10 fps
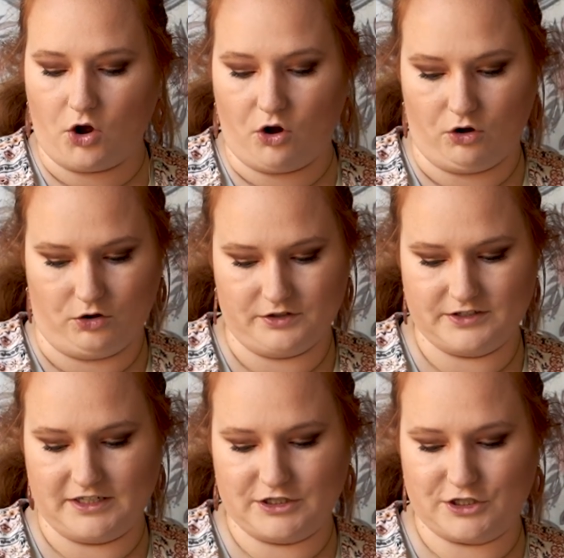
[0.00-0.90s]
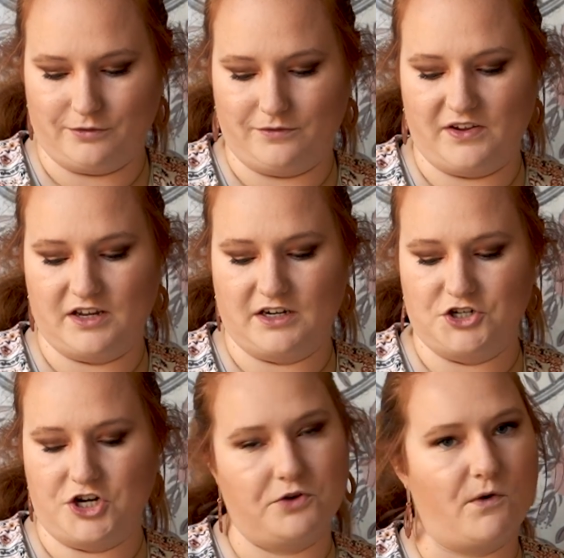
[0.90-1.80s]
all since going vegan
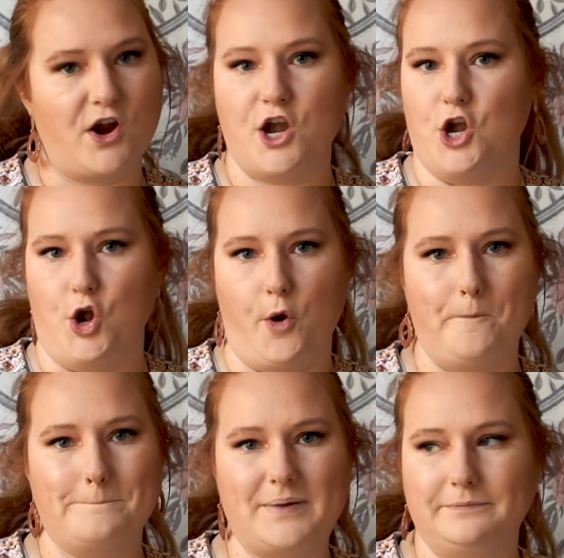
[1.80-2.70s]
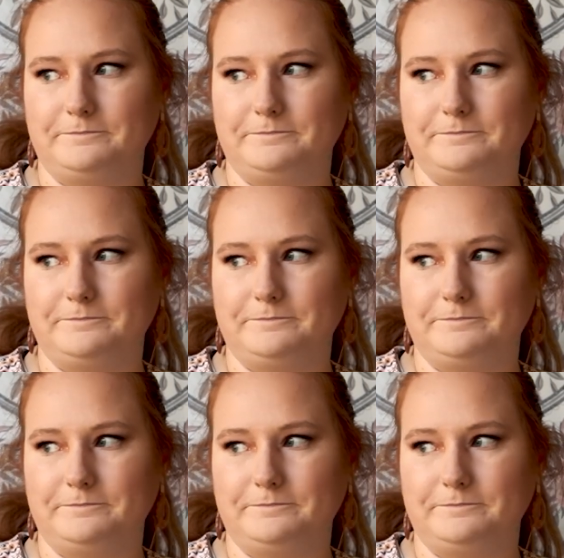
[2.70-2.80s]
in January? Nope.